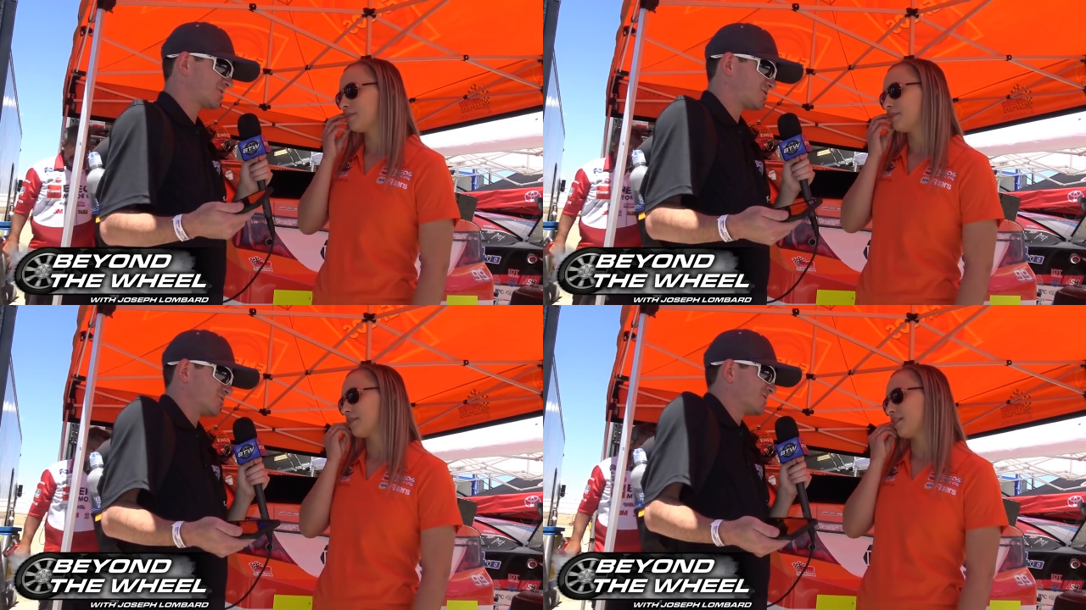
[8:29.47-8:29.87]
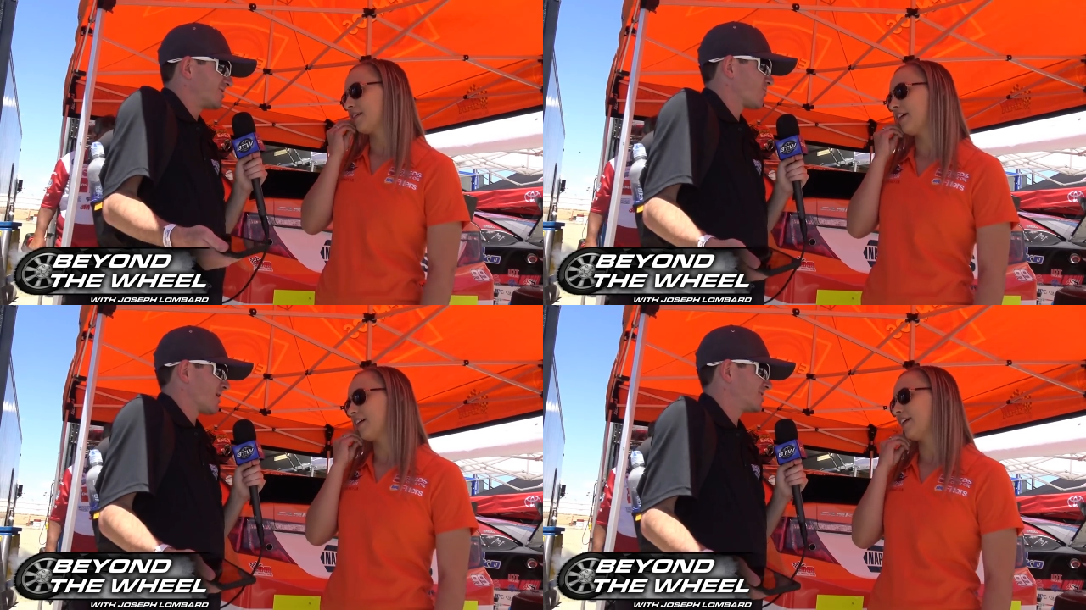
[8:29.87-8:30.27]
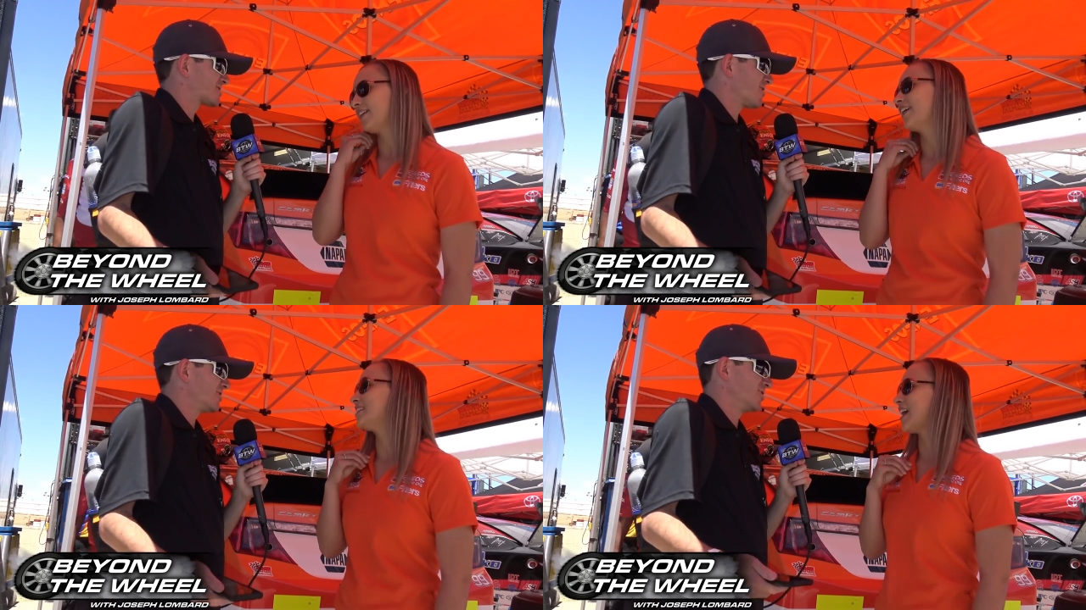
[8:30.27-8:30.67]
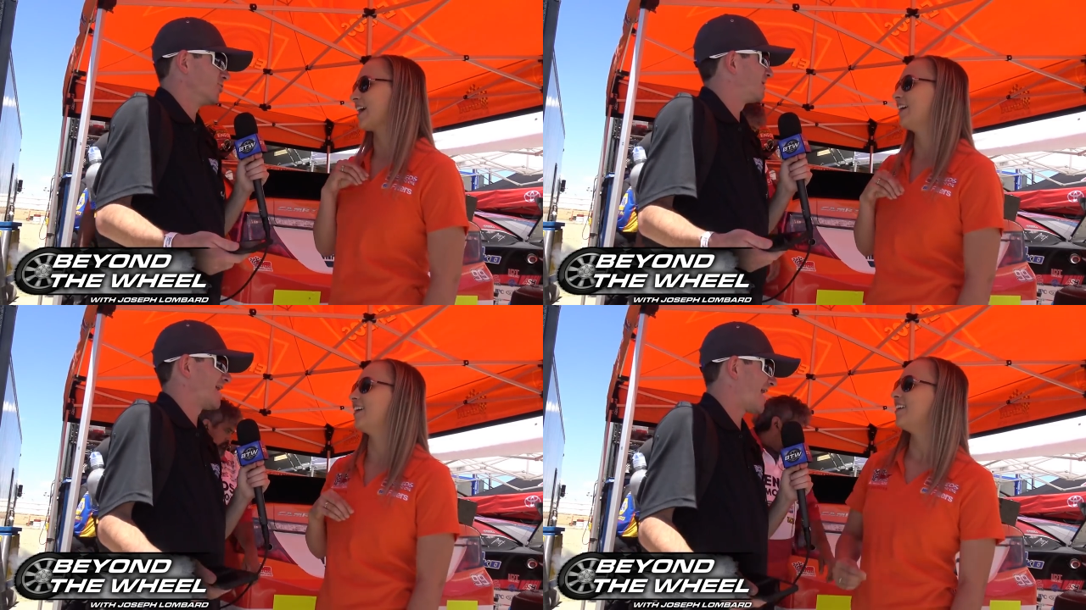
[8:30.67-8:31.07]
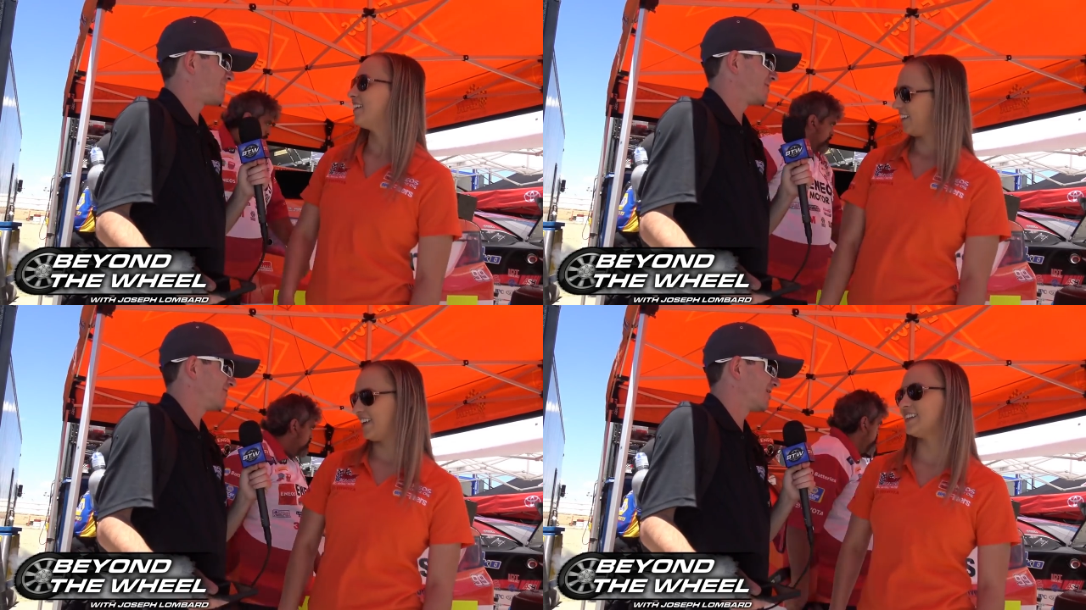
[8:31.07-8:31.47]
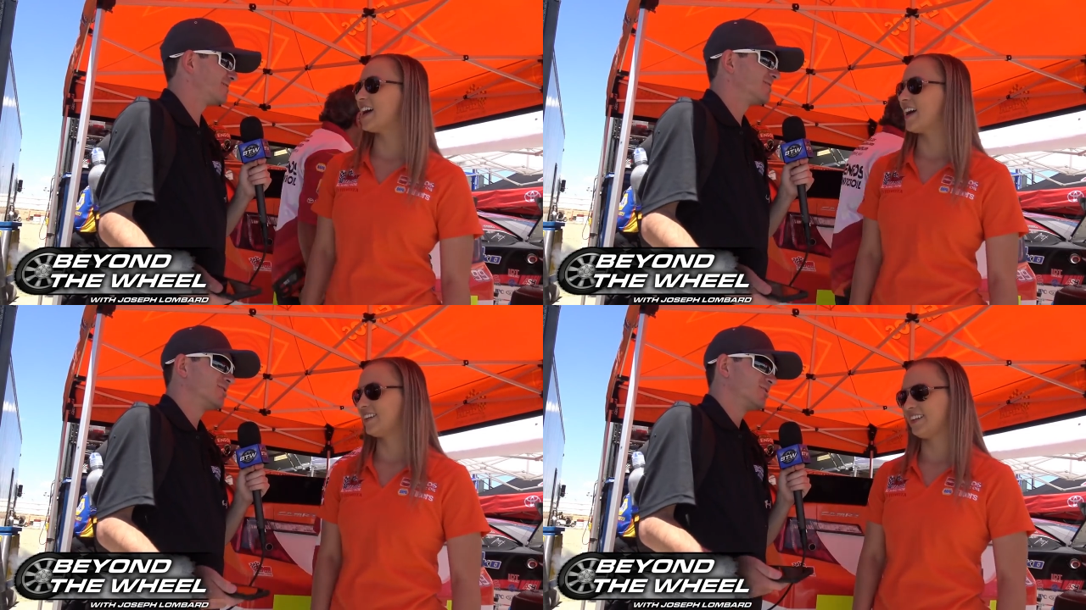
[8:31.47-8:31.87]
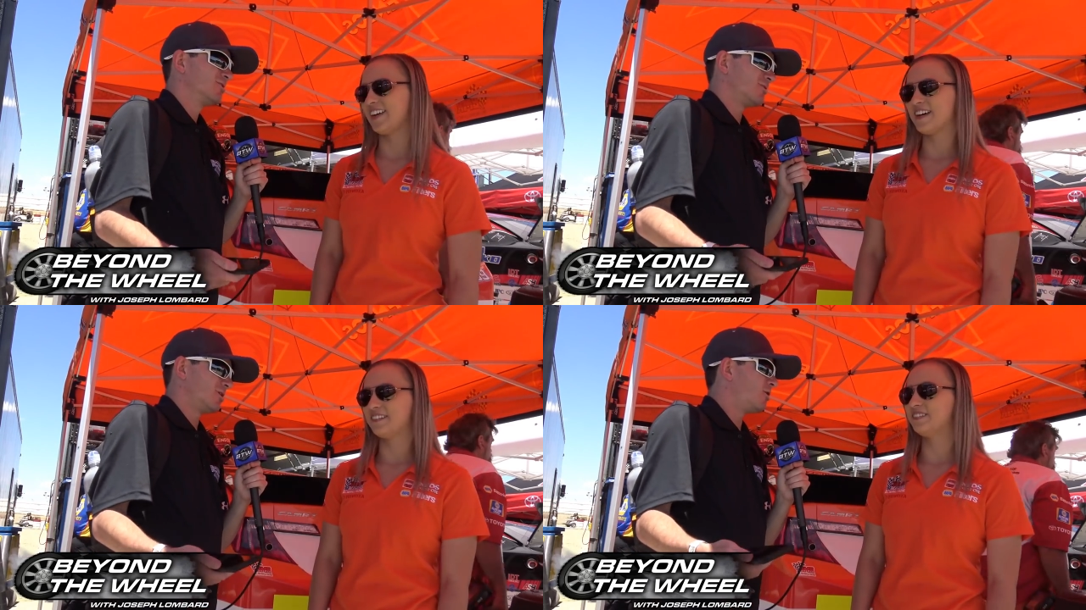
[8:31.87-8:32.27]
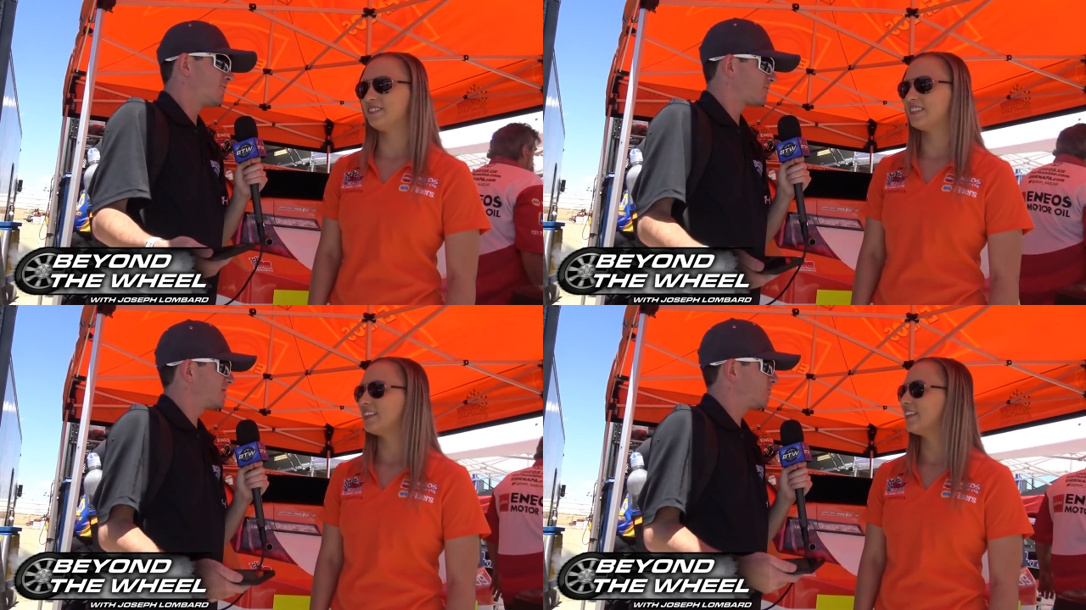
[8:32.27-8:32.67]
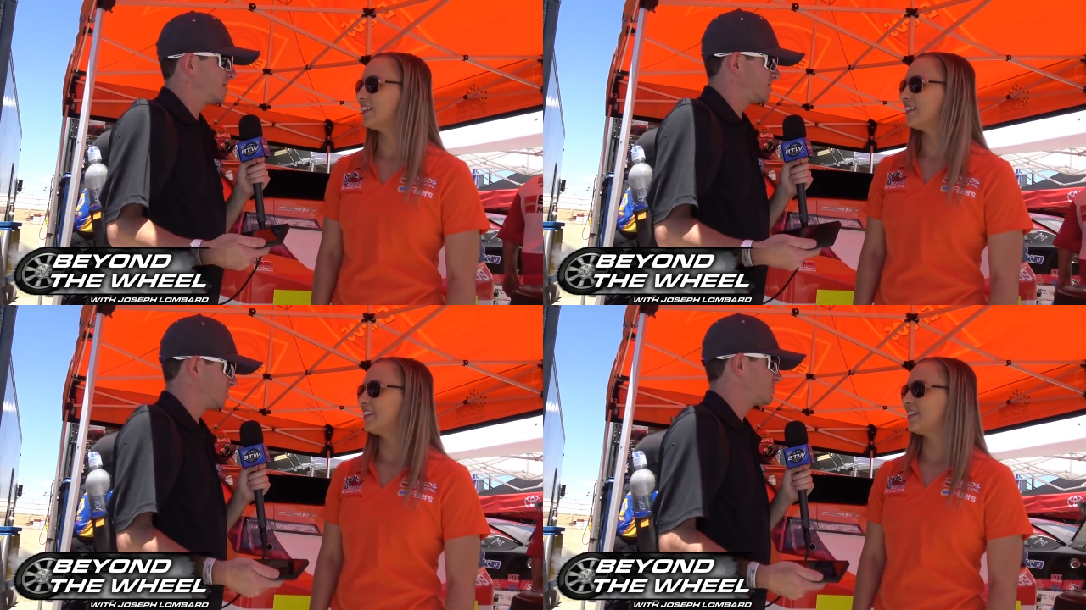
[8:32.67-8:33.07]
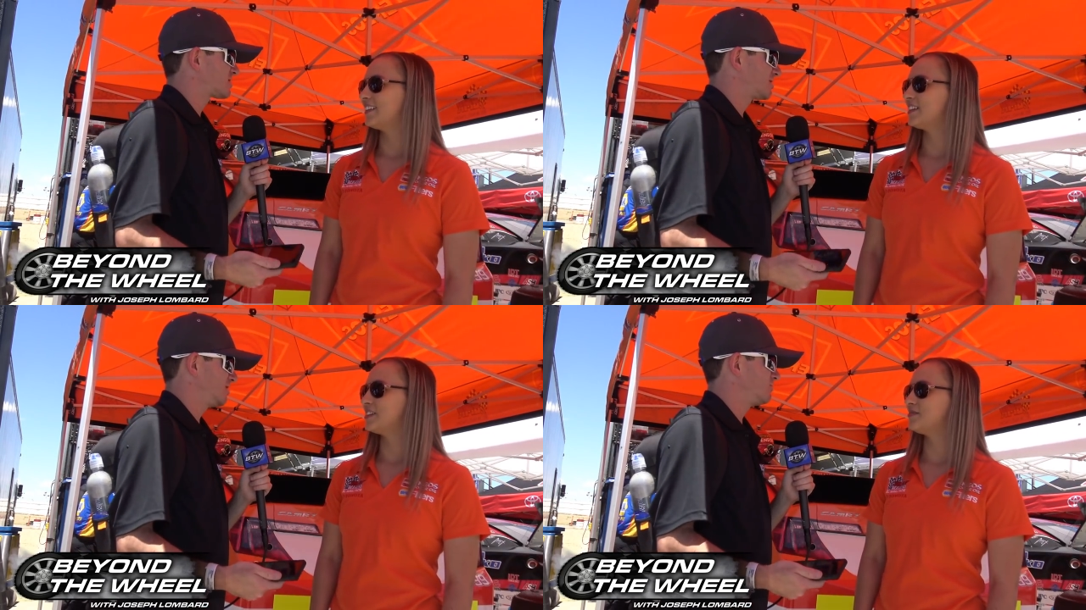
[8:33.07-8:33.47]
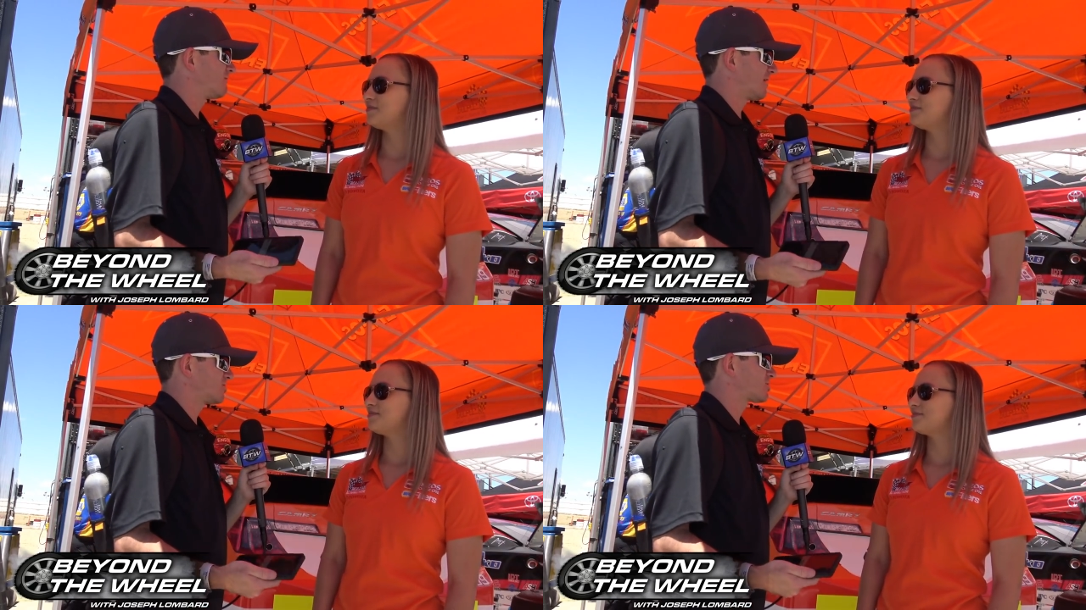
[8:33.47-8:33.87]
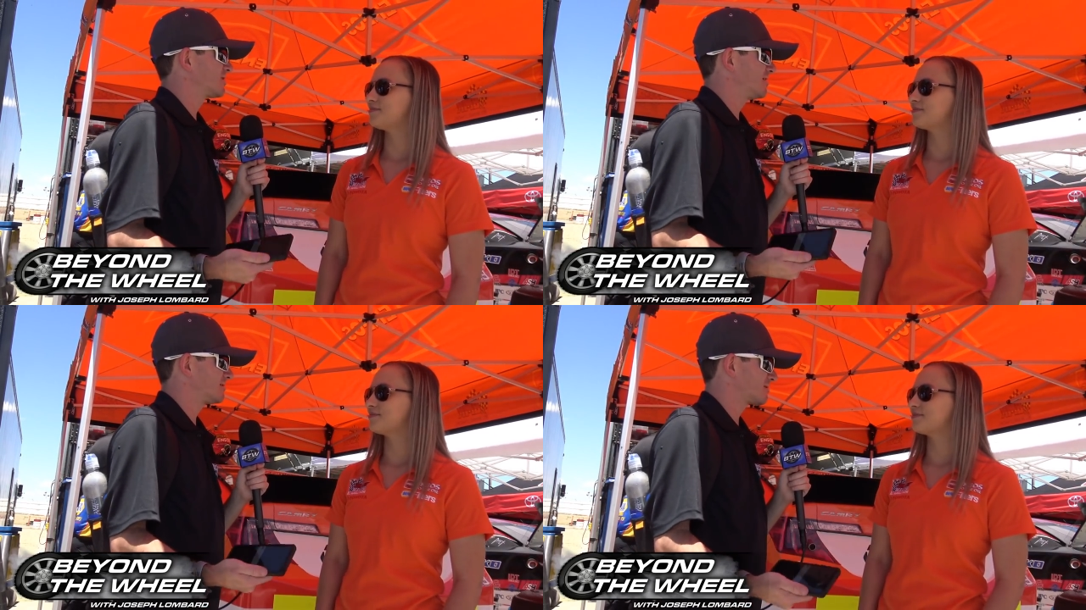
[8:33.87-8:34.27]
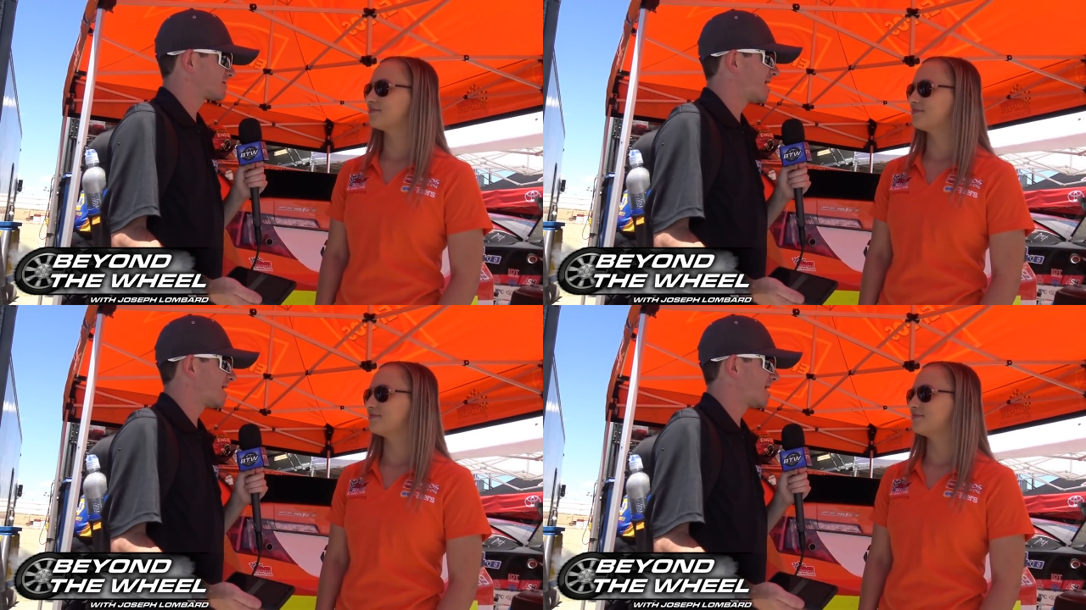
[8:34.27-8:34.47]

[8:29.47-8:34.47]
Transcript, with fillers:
Speaker 1: as you're in the race car, exactly. you'll be happy, right? Exactly. Yeah. Well, hopefully we do see you eventually in the